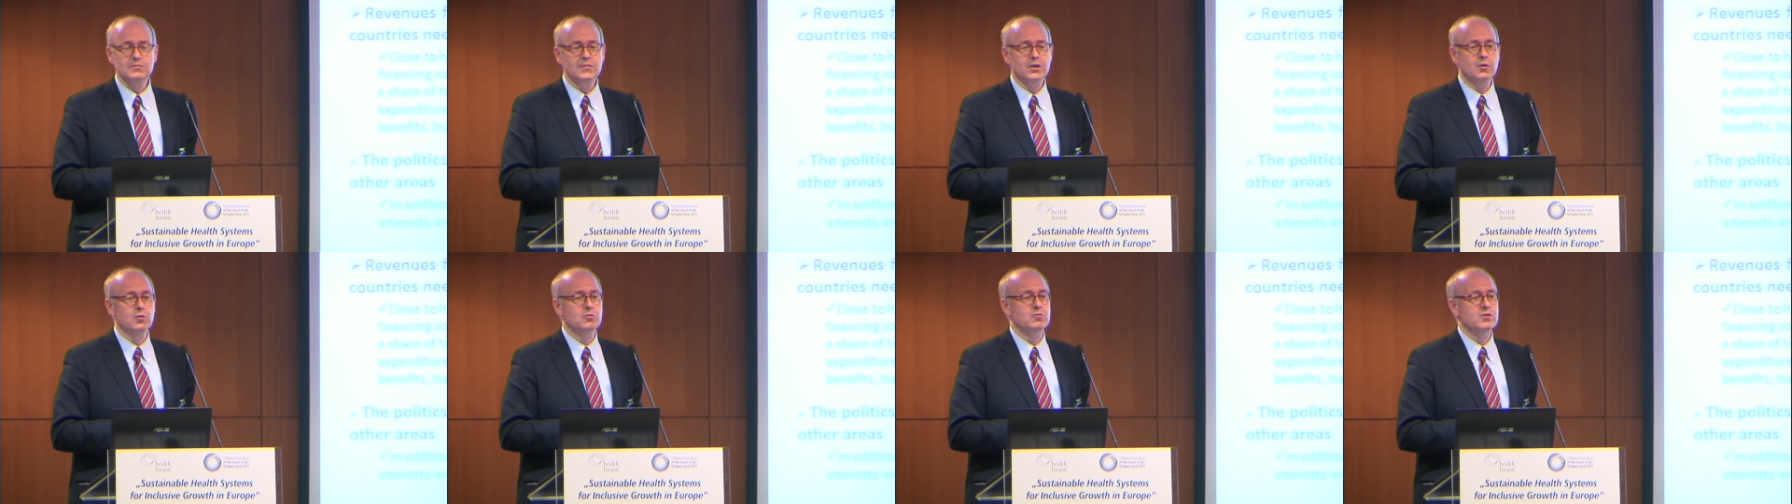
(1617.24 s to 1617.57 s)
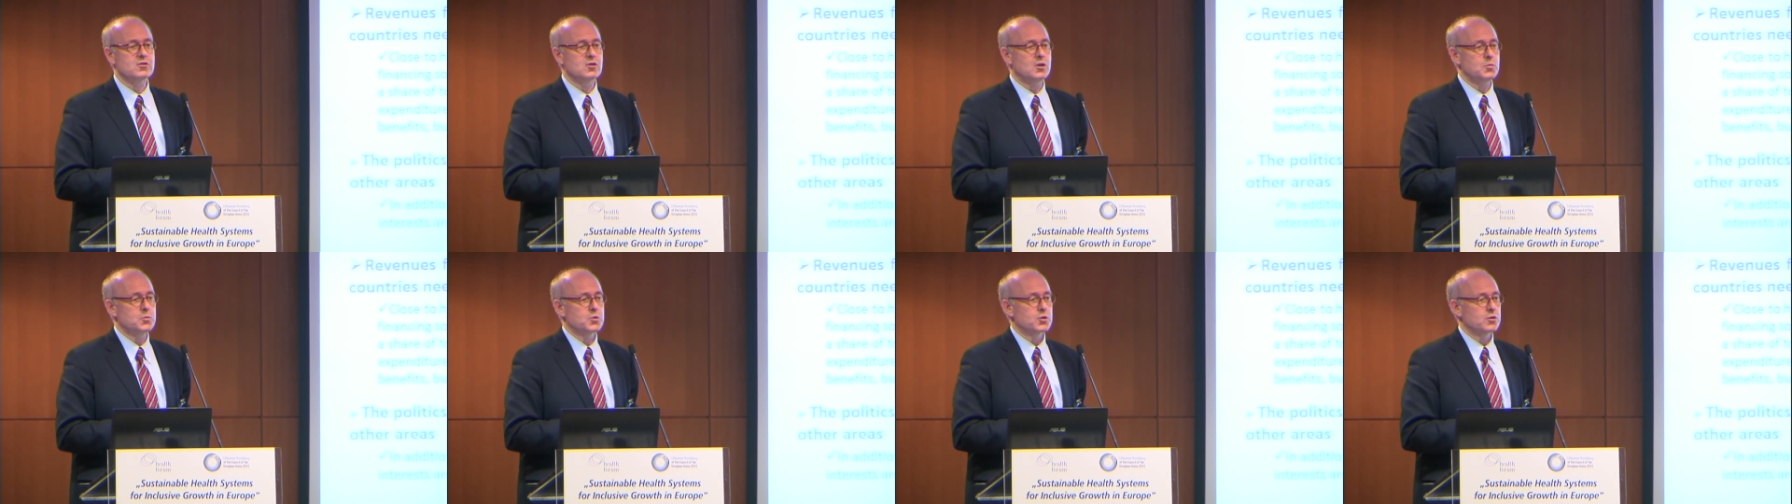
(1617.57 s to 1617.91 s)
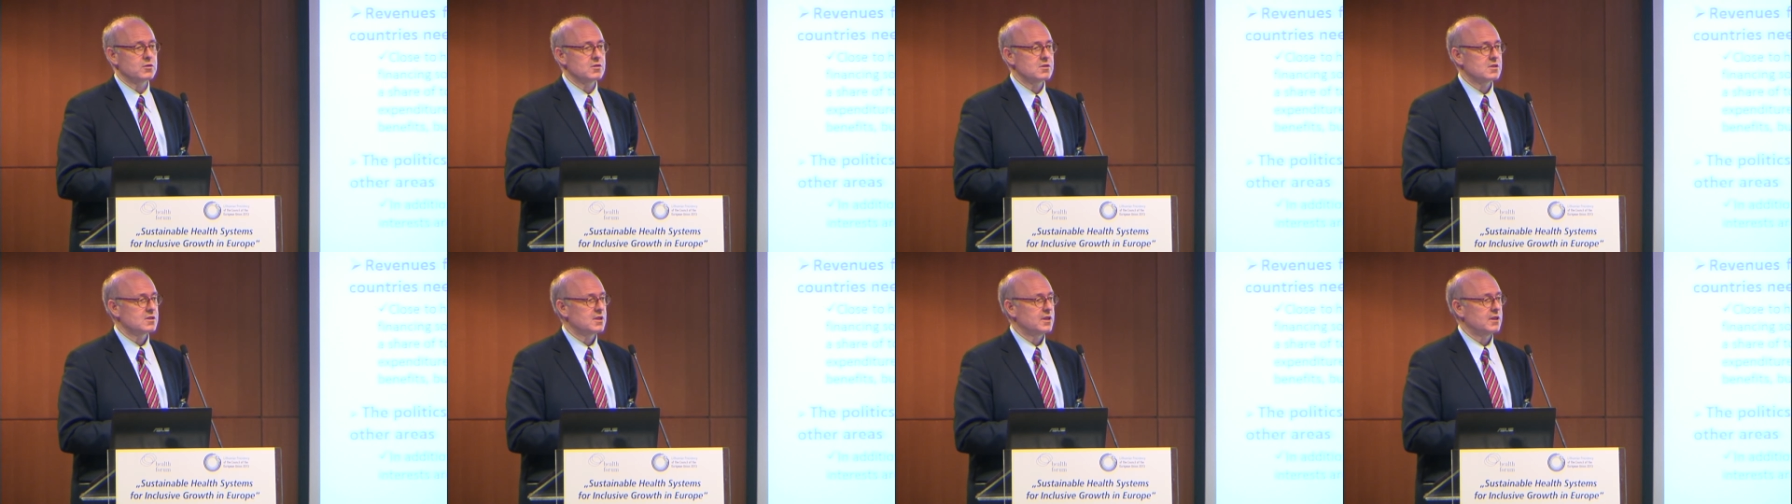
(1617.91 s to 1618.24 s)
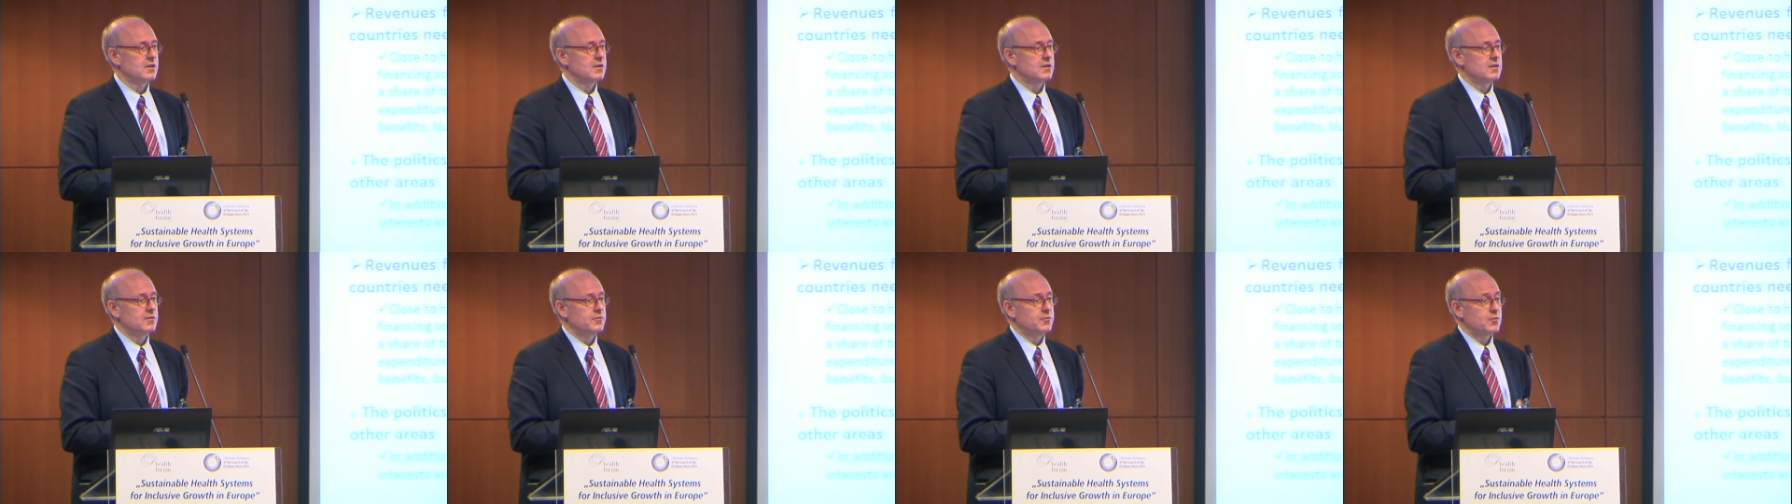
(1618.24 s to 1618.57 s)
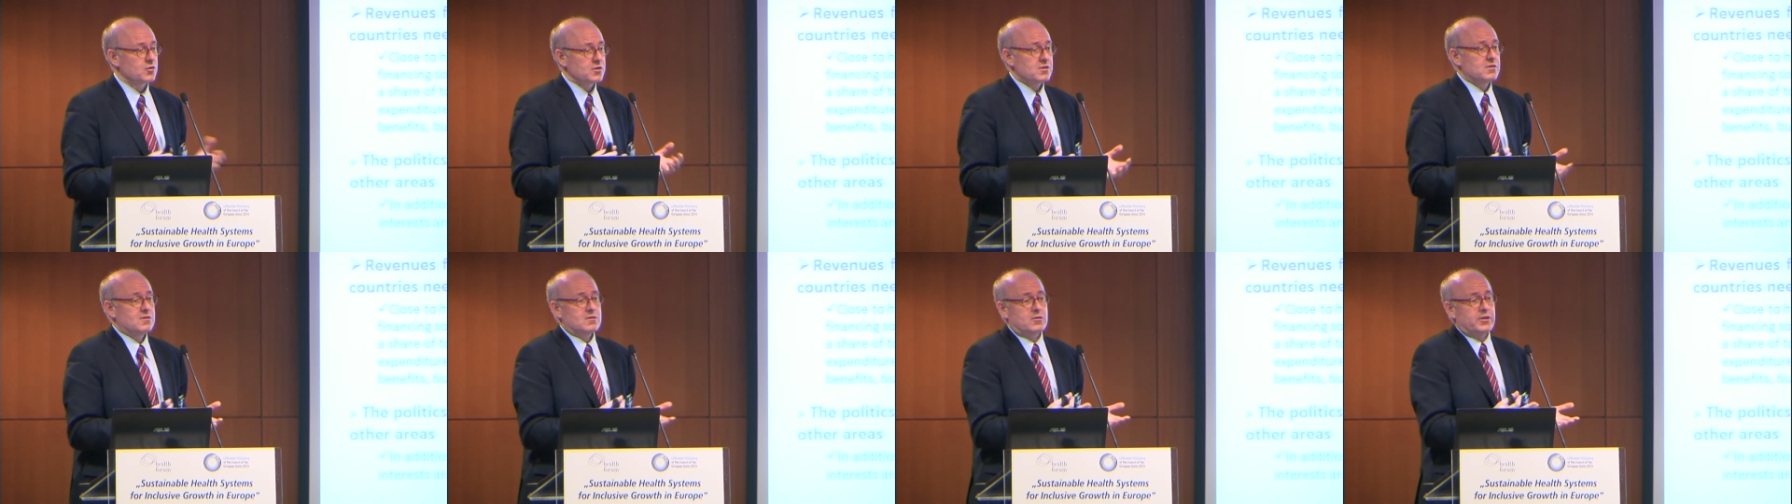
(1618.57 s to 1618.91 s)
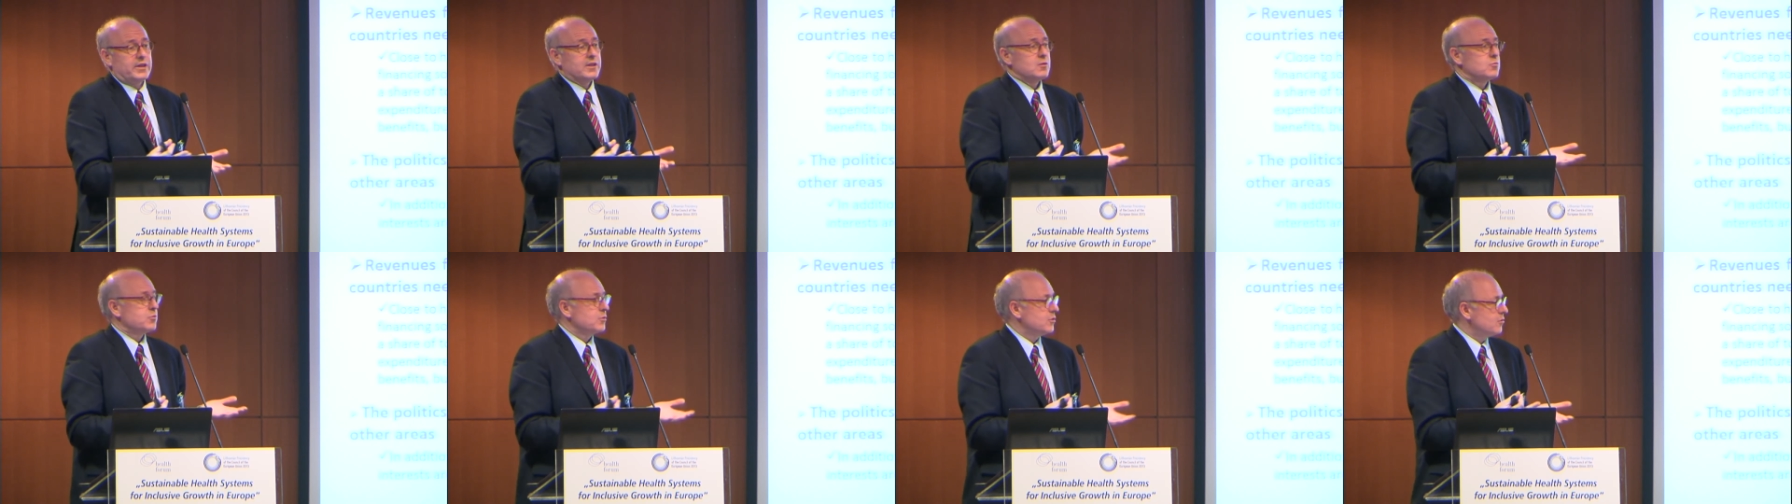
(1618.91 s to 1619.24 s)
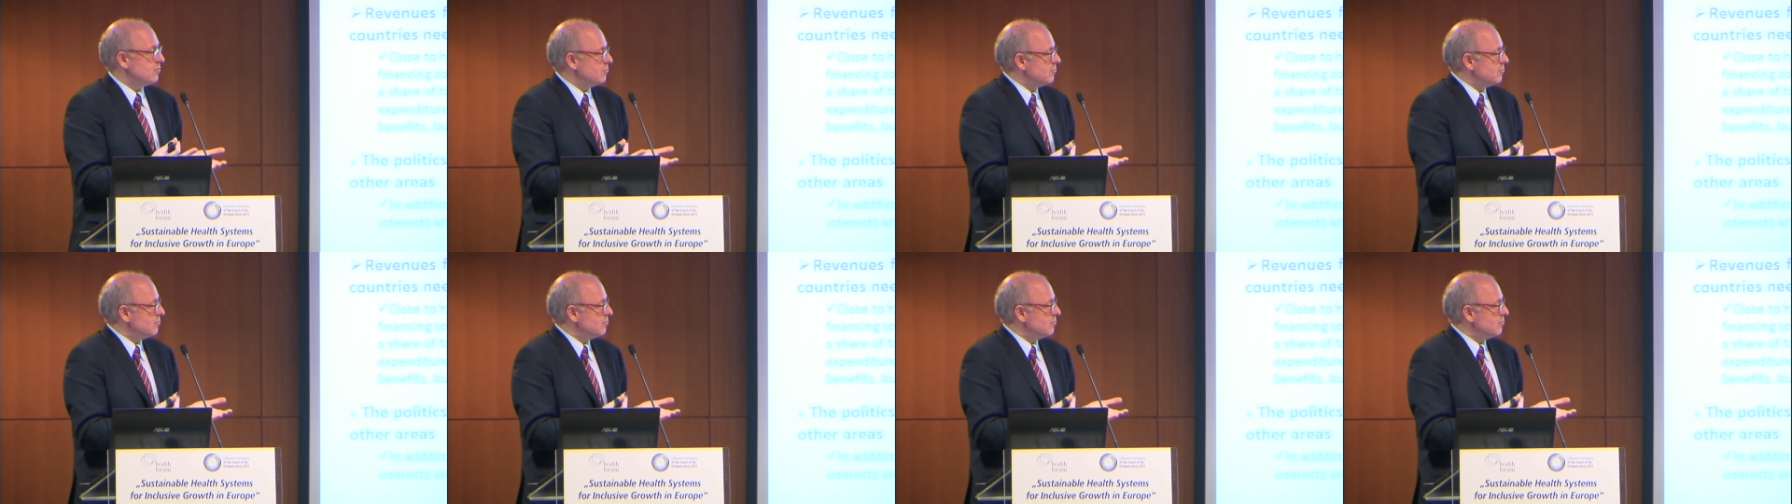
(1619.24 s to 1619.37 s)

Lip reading: these options, and of course trying to